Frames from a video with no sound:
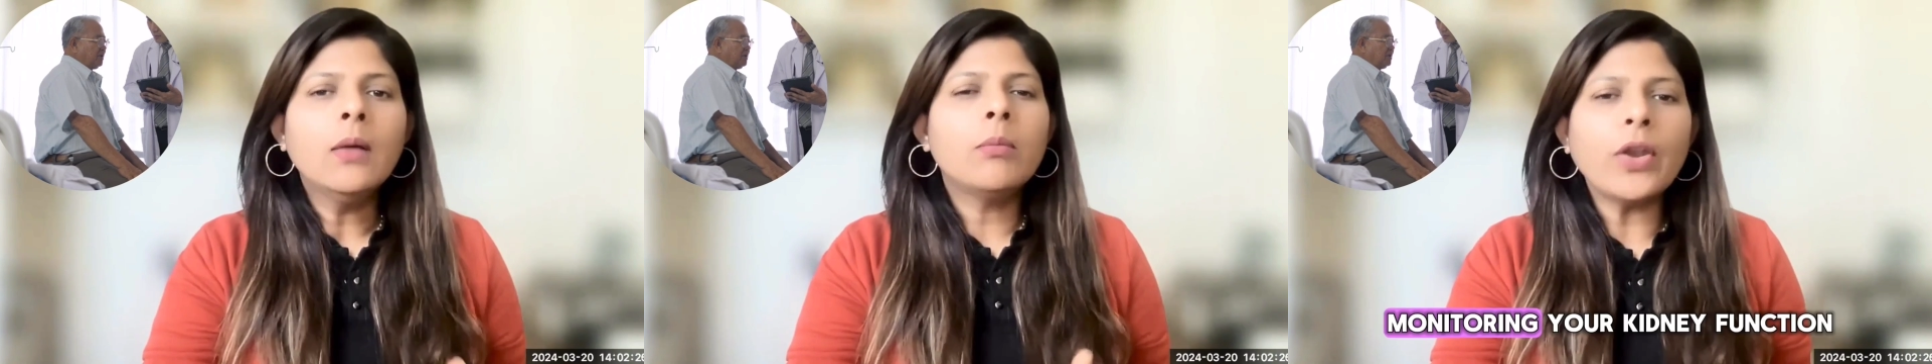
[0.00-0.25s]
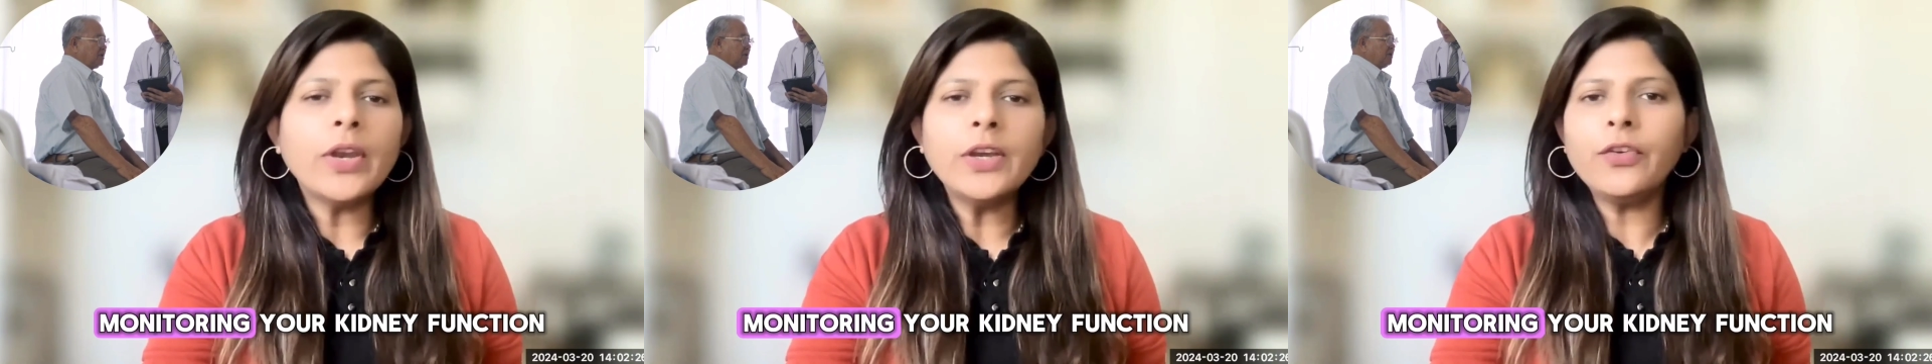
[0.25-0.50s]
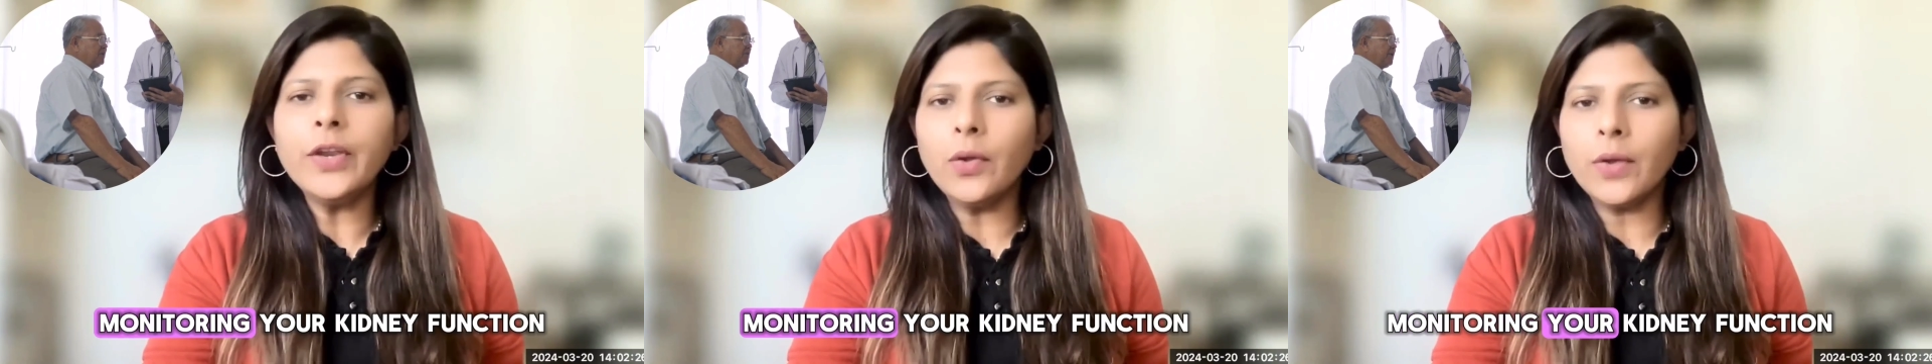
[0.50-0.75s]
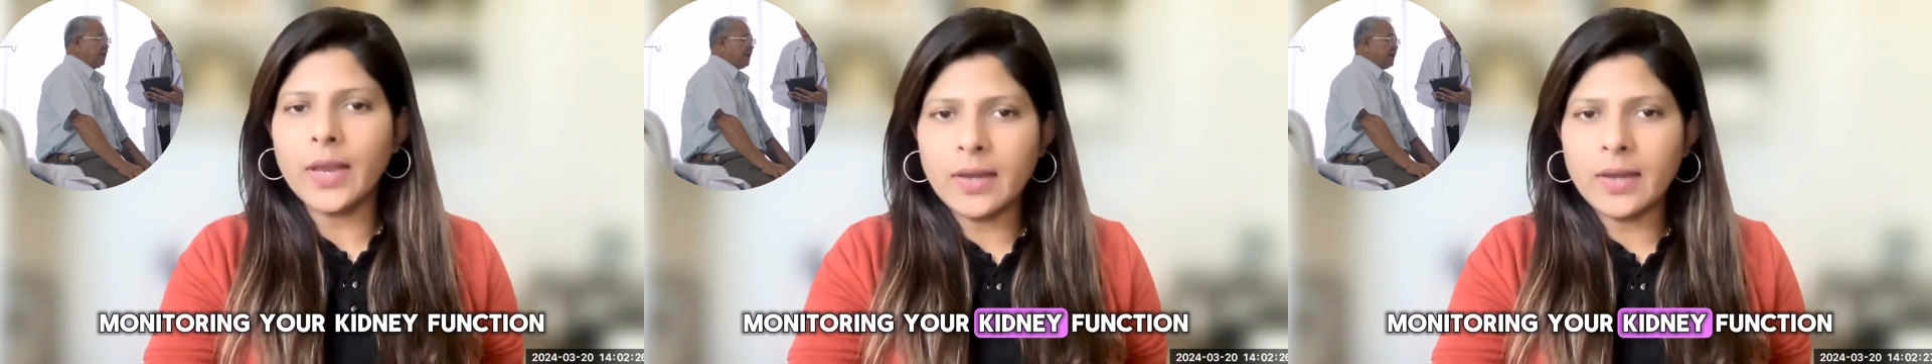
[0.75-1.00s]
Monitoring
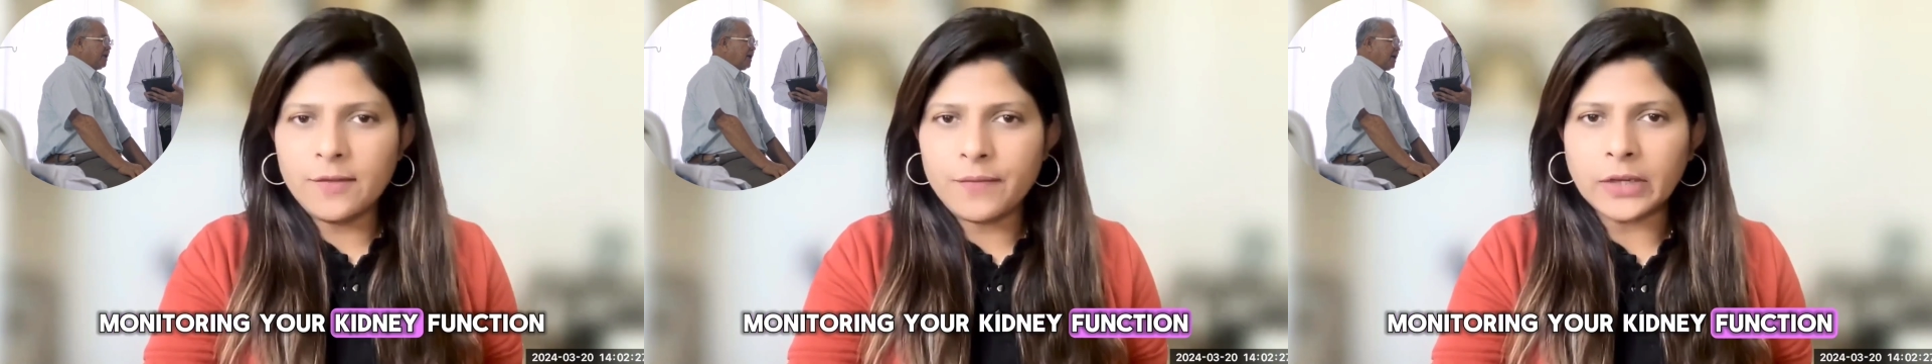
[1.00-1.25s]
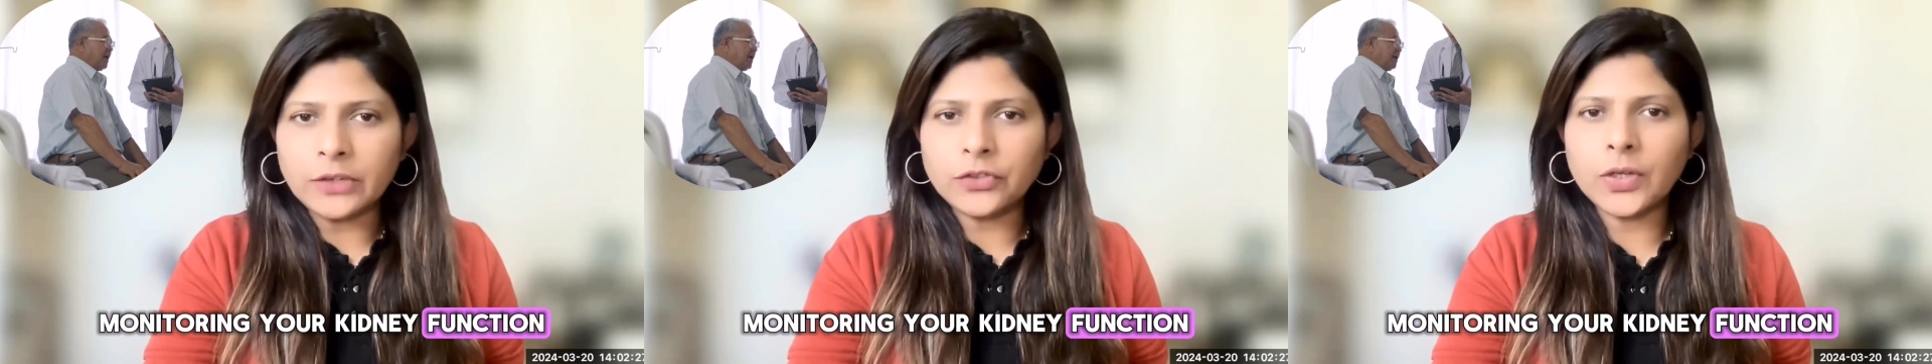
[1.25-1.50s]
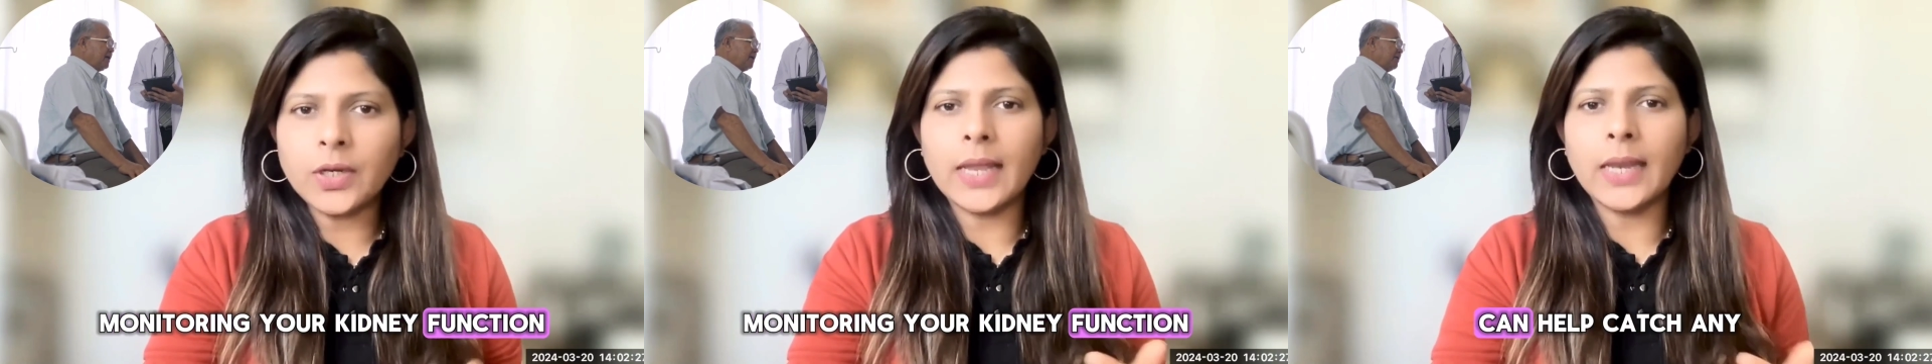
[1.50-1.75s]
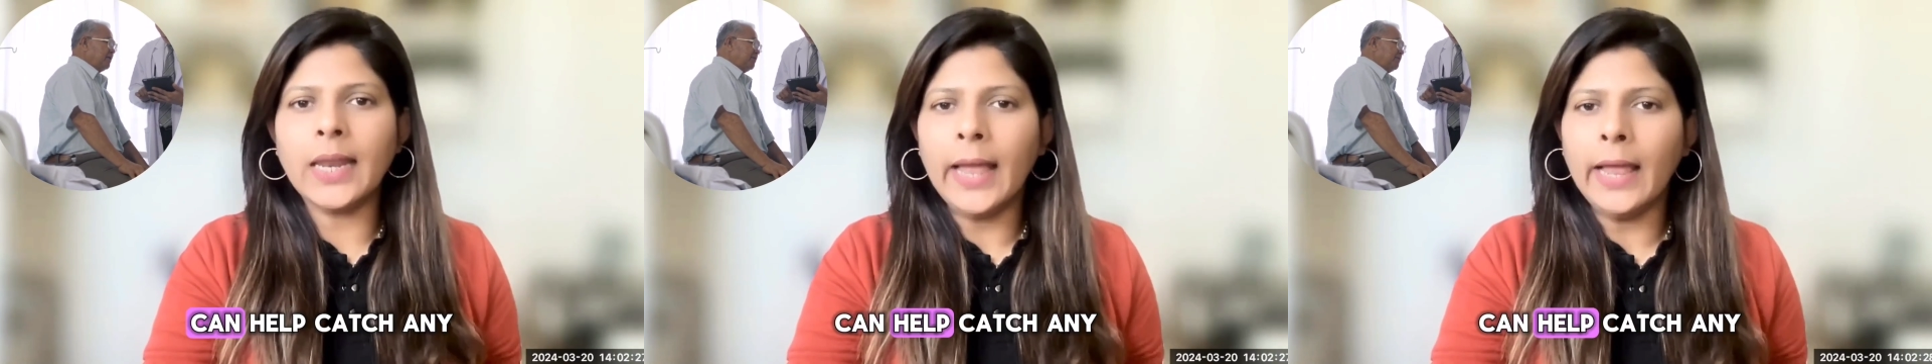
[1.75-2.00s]
your kidney function can